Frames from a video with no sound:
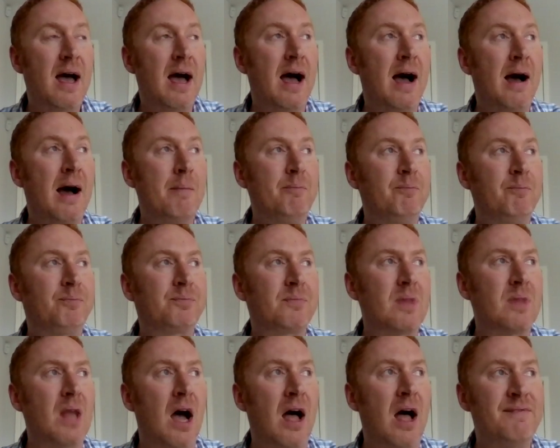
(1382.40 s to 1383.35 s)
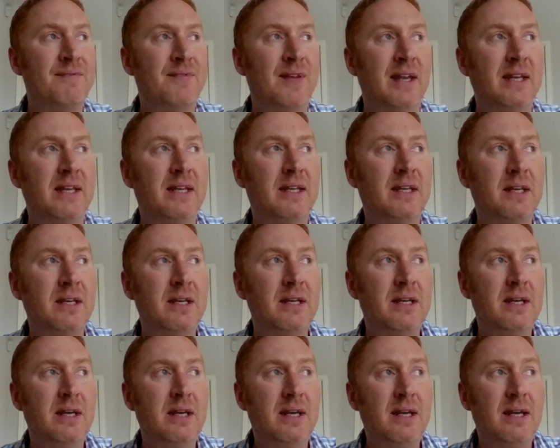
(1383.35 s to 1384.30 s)
I think
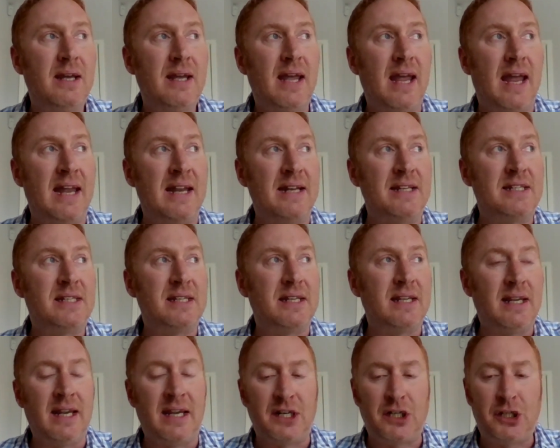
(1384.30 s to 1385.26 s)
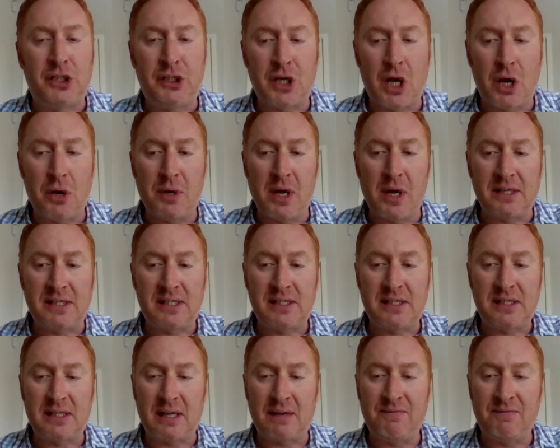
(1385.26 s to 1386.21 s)
it's shown
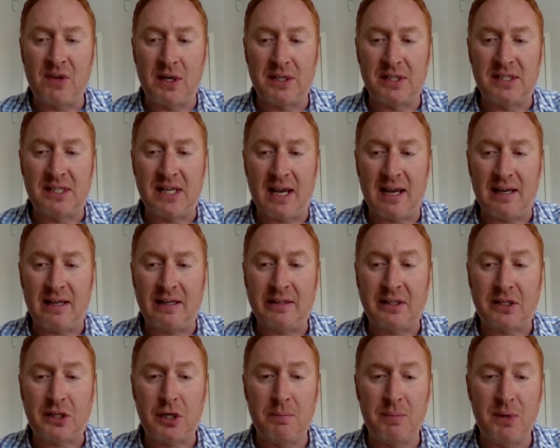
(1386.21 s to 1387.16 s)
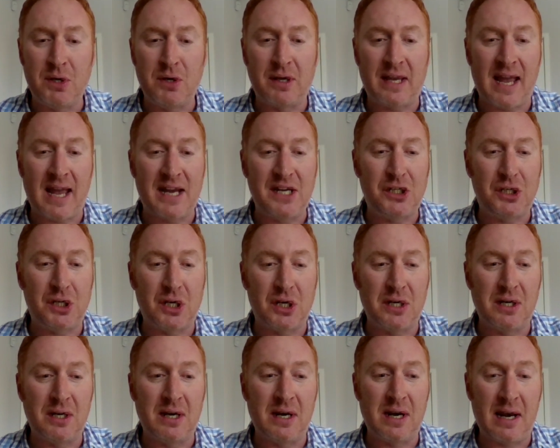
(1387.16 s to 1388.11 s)
us that
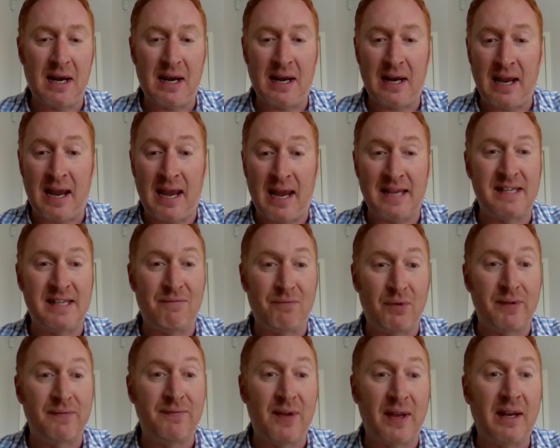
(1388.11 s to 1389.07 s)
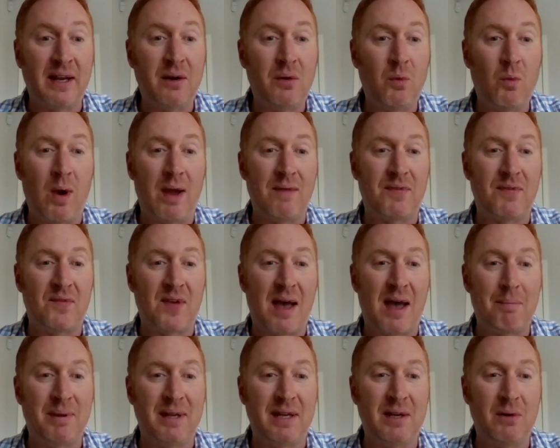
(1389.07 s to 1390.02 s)
communication is everything, whether
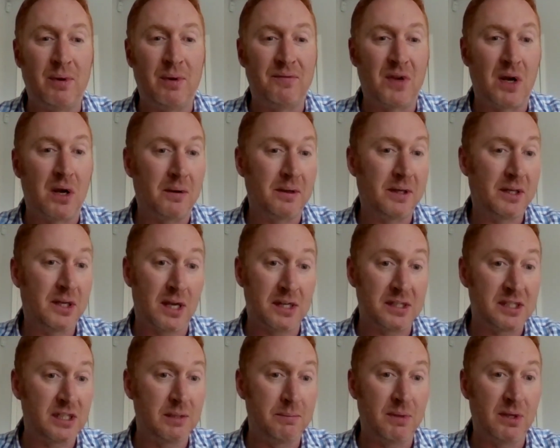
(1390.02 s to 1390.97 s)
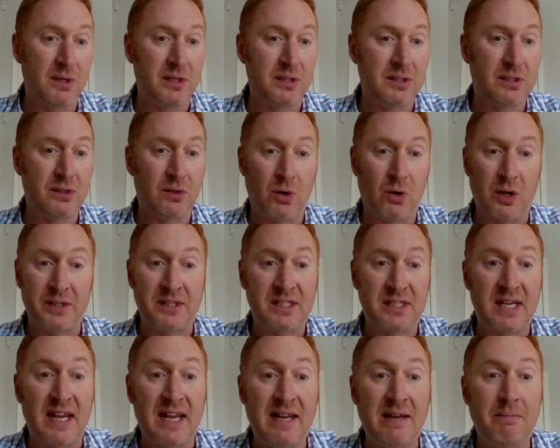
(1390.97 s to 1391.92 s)
that be with our customers or our
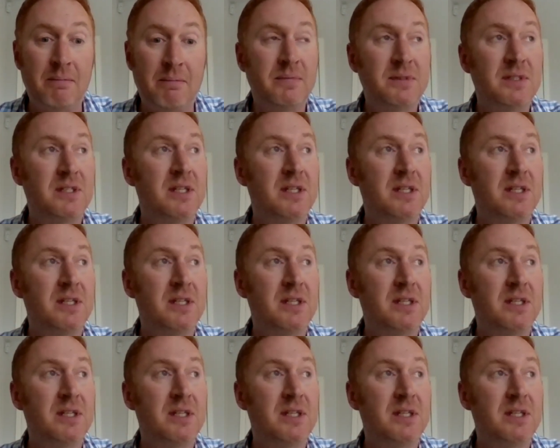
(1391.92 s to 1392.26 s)
teams.